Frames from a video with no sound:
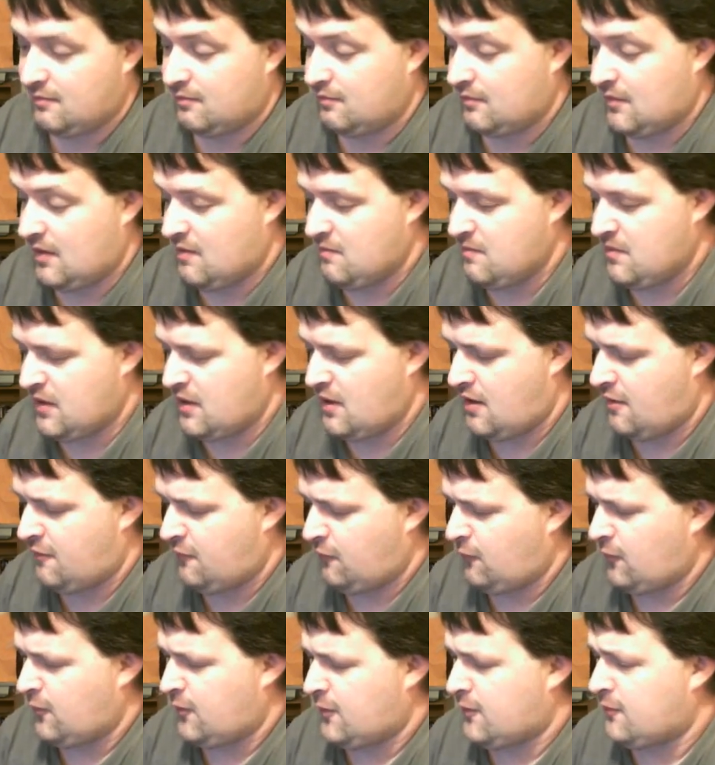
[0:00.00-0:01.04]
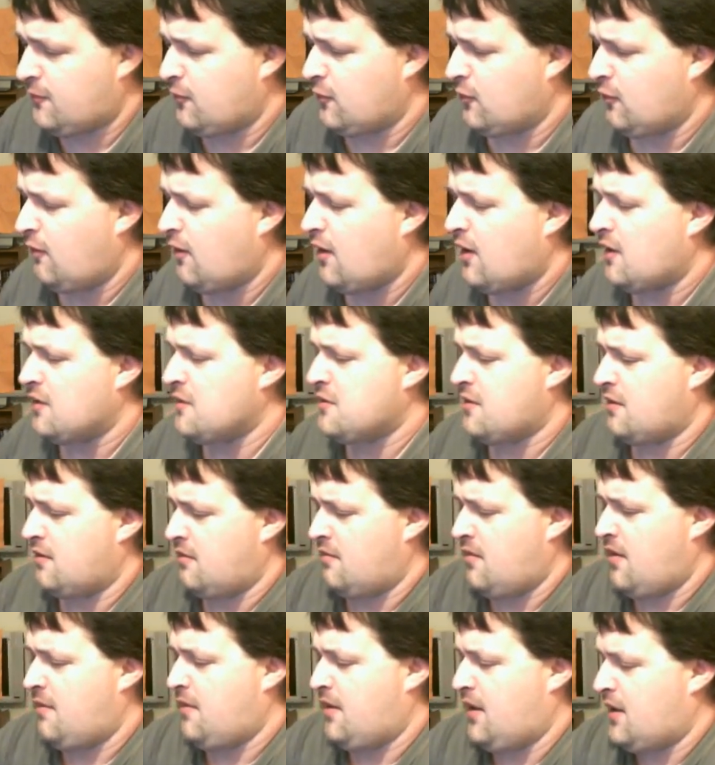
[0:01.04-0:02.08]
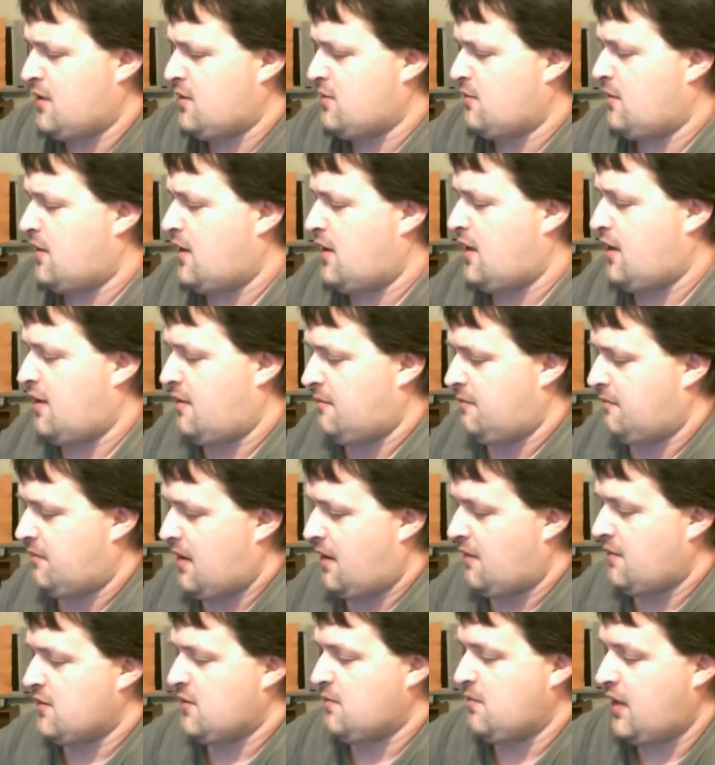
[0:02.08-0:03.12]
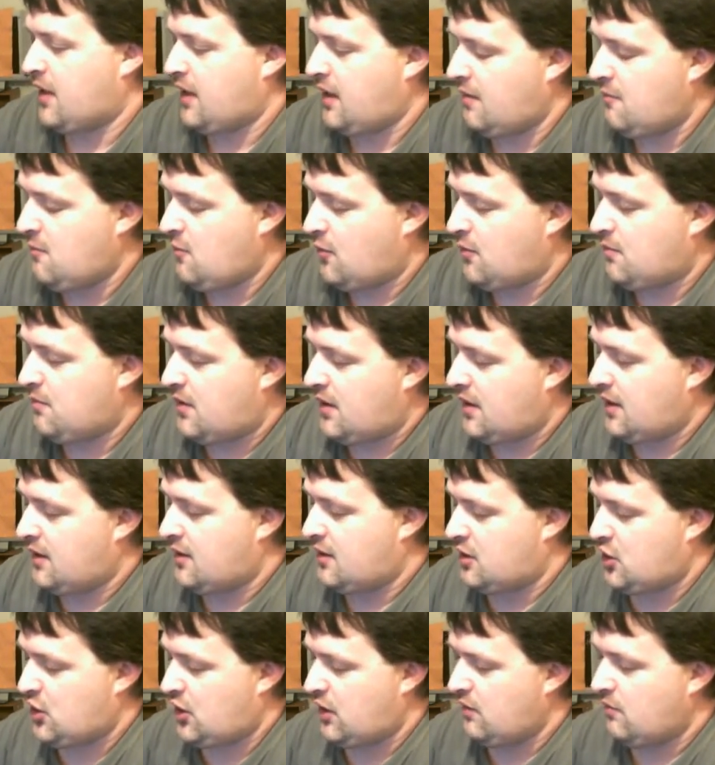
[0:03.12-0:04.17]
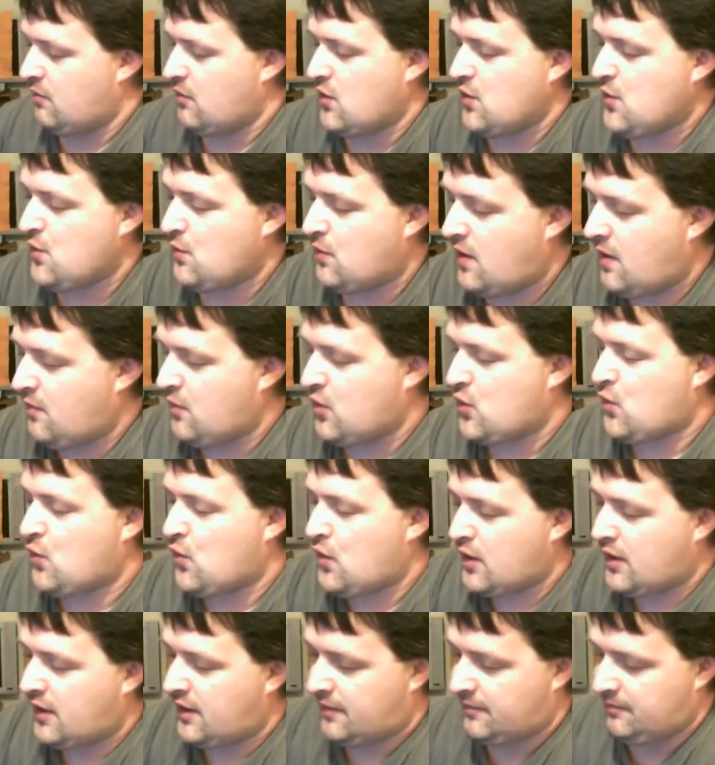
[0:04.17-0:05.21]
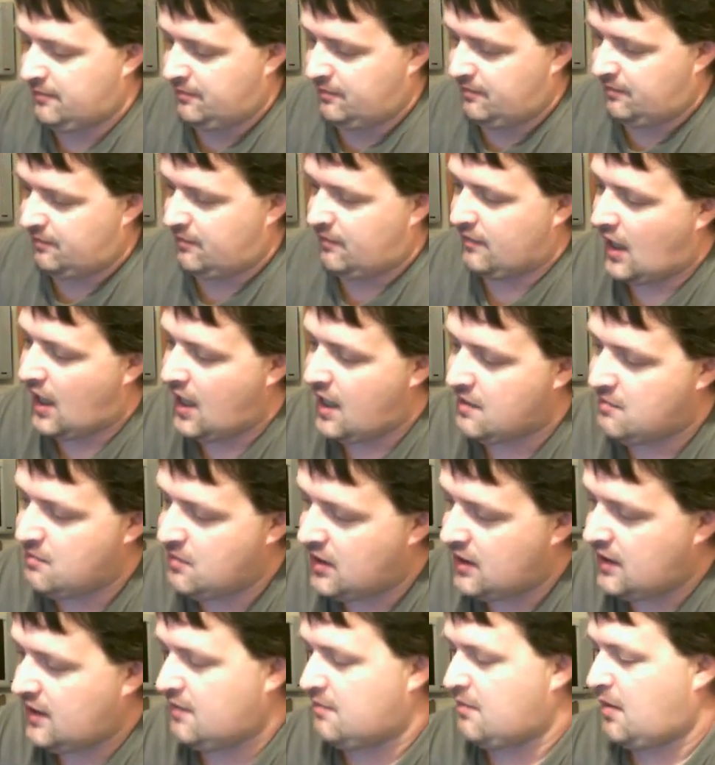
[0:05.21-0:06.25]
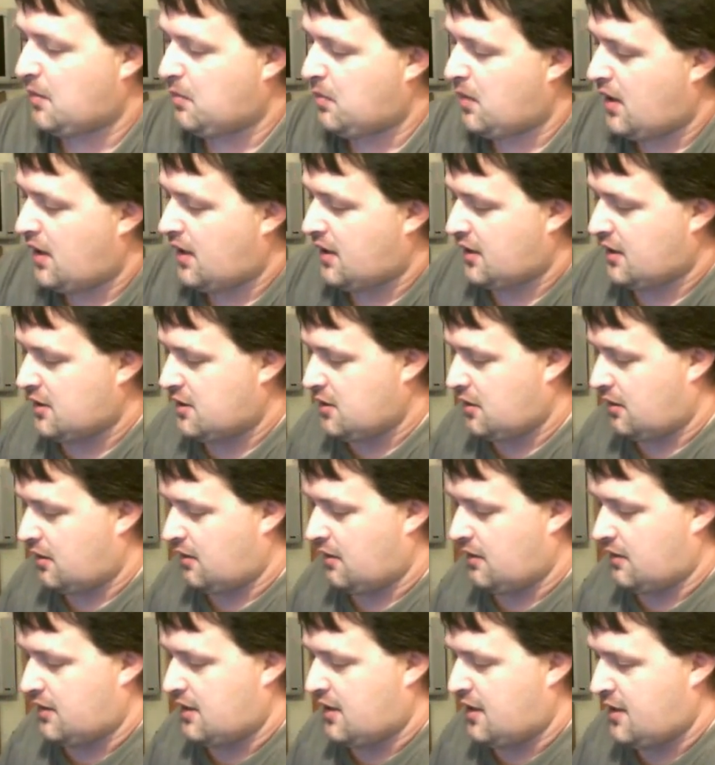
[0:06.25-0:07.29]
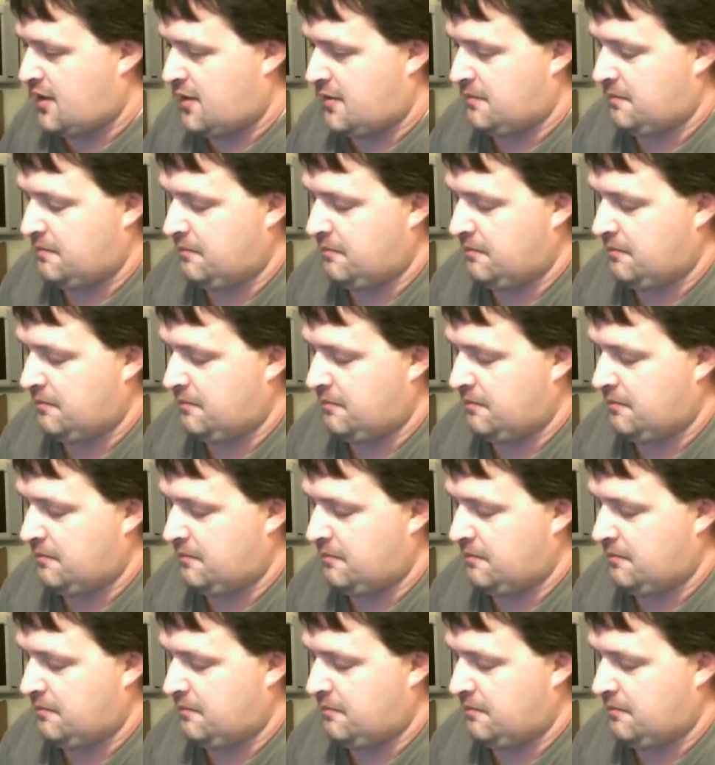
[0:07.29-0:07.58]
I've been off work for a while, so maybe that's why. I was making more money than she was when I was working. I had money in my pockets all the time.